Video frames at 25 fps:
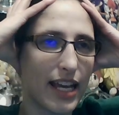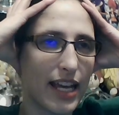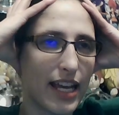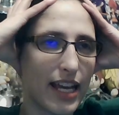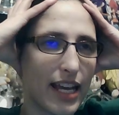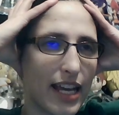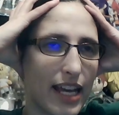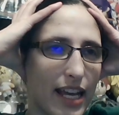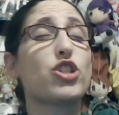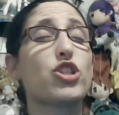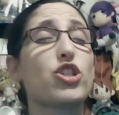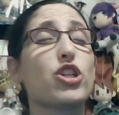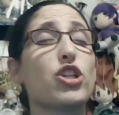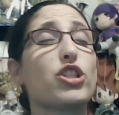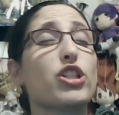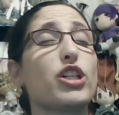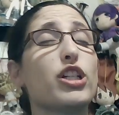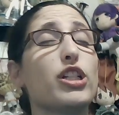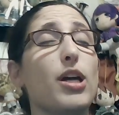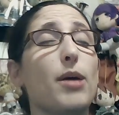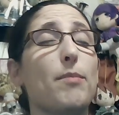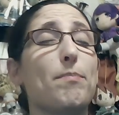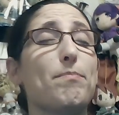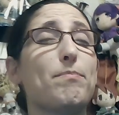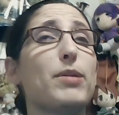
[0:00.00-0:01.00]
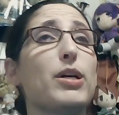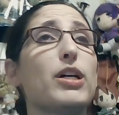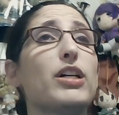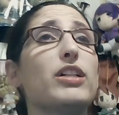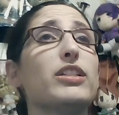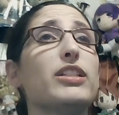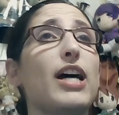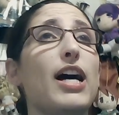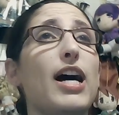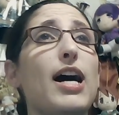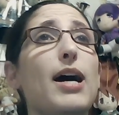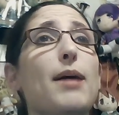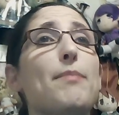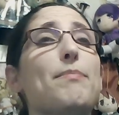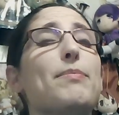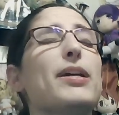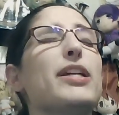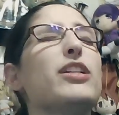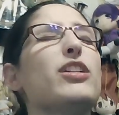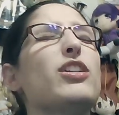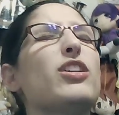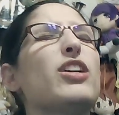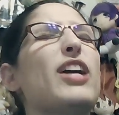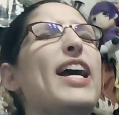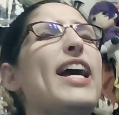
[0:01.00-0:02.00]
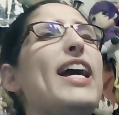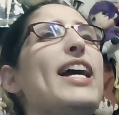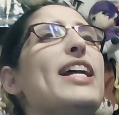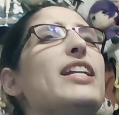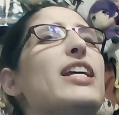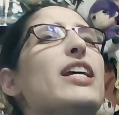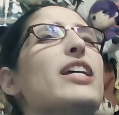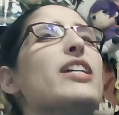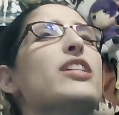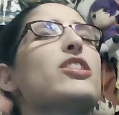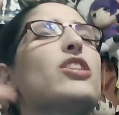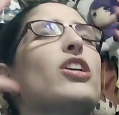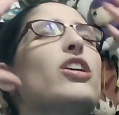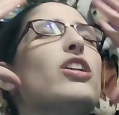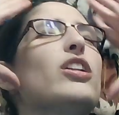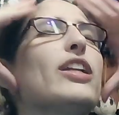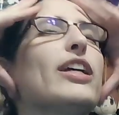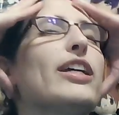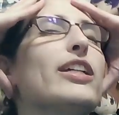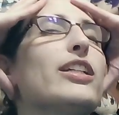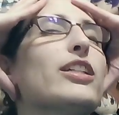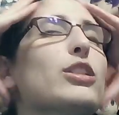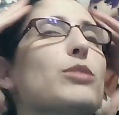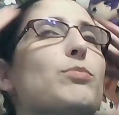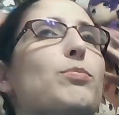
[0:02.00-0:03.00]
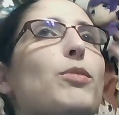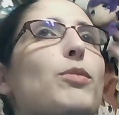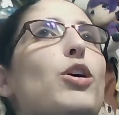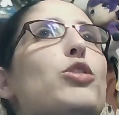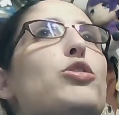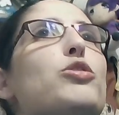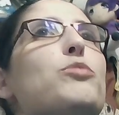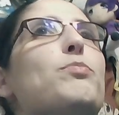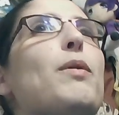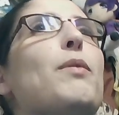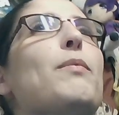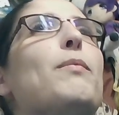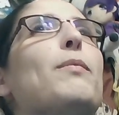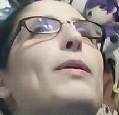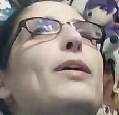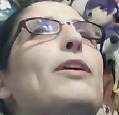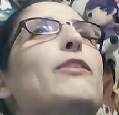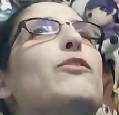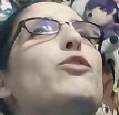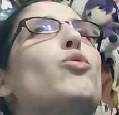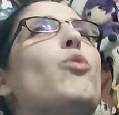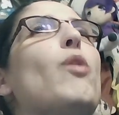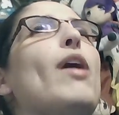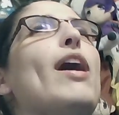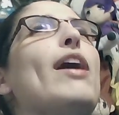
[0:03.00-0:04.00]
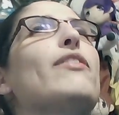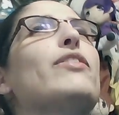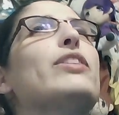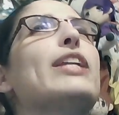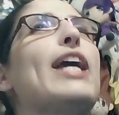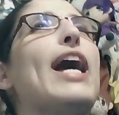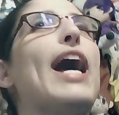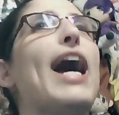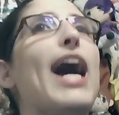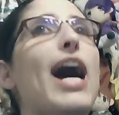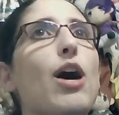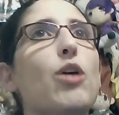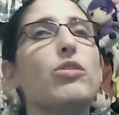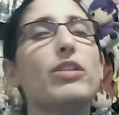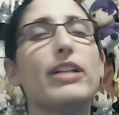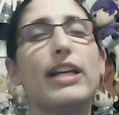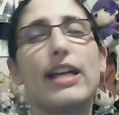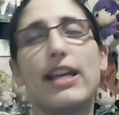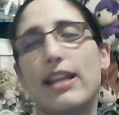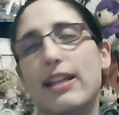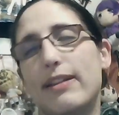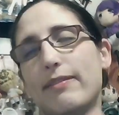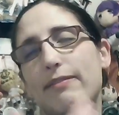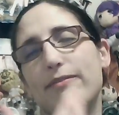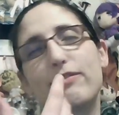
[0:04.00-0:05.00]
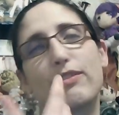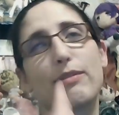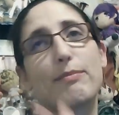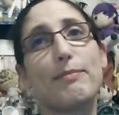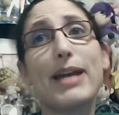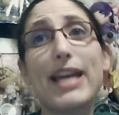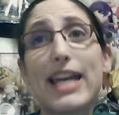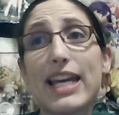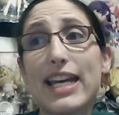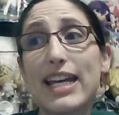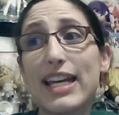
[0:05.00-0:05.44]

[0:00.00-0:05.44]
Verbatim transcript: it's just gonna build up in your head until it explodes. But if you have an outlet, and for me,